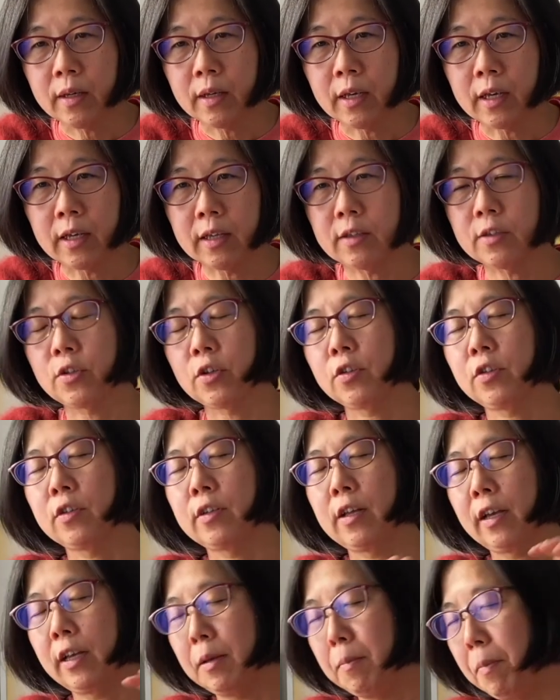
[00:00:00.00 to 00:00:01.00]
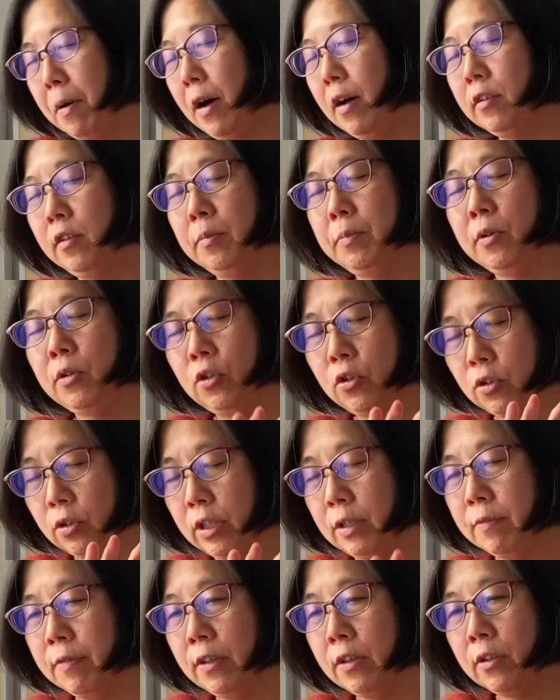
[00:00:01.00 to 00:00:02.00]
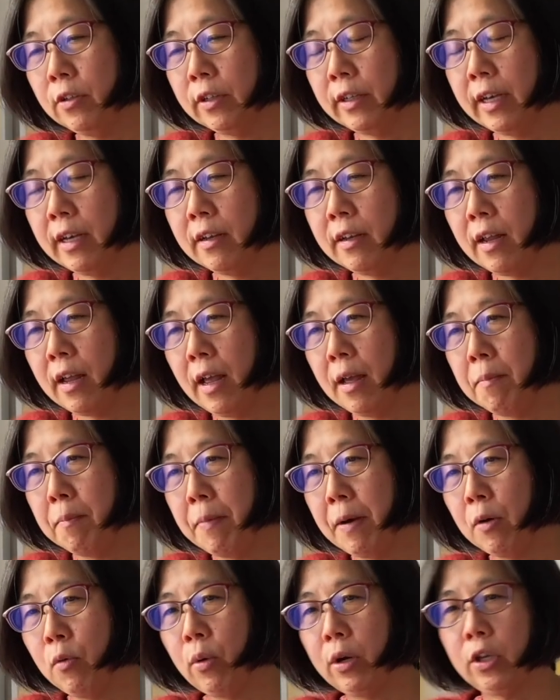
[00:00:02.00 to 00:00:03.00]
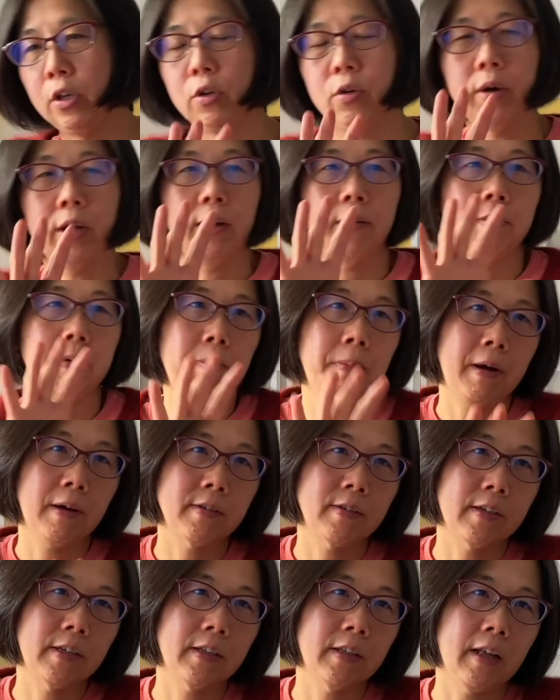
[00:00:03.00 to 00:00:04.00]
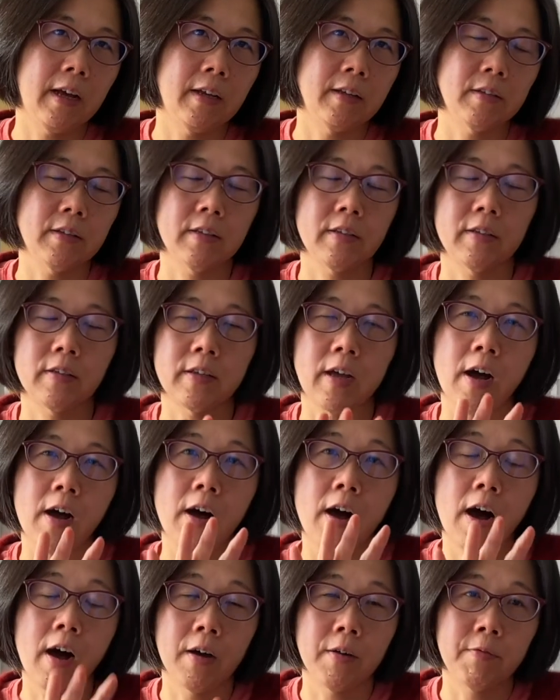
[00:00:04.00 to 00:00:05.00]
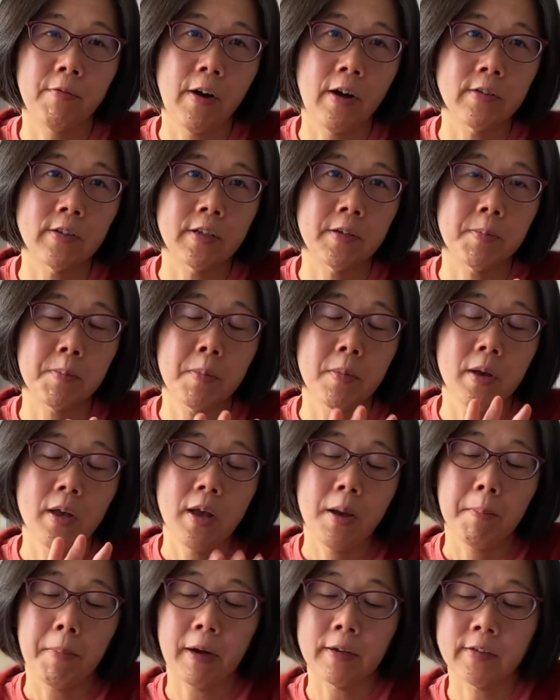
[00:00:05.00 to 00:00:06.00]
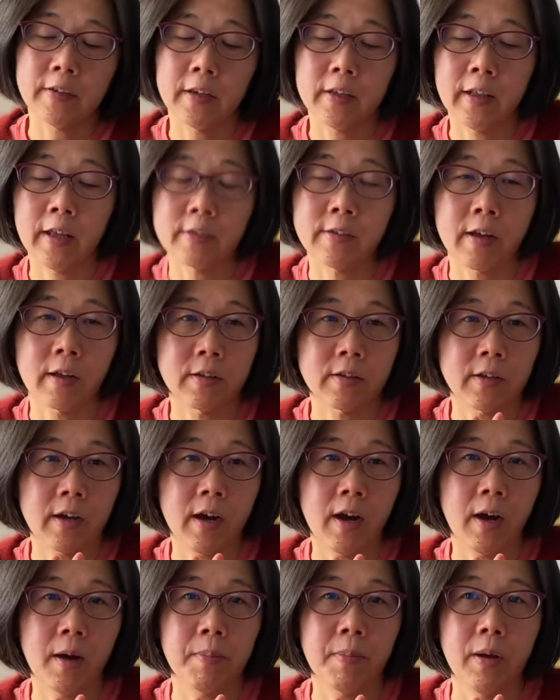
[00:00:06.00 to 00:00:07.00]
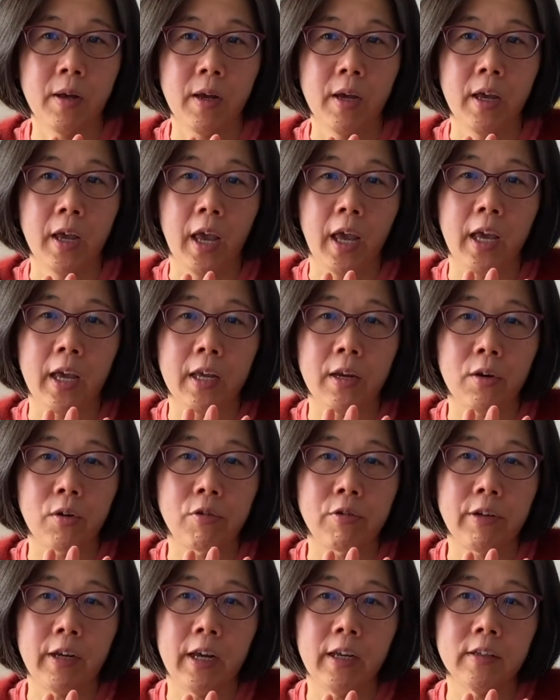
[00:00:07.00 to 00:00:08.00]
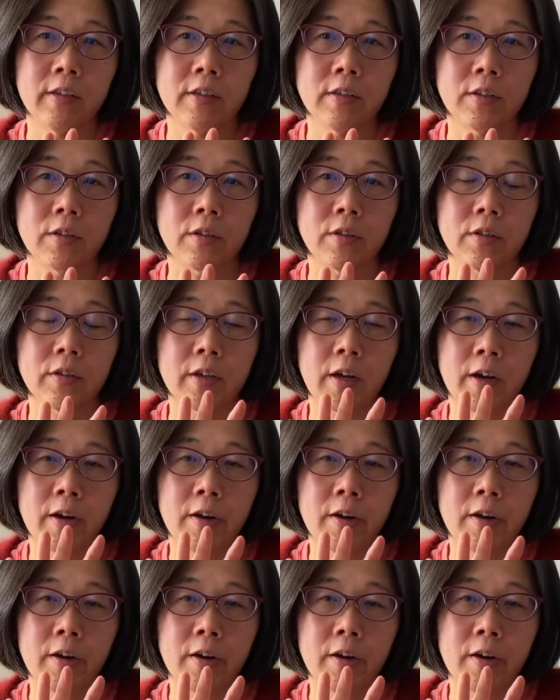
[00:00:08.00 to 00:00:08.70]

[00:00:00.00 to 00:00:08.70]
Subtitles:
it's just like impossible to even look at. But when you have a plexiglass fuzzy plexiglass on top, it creates this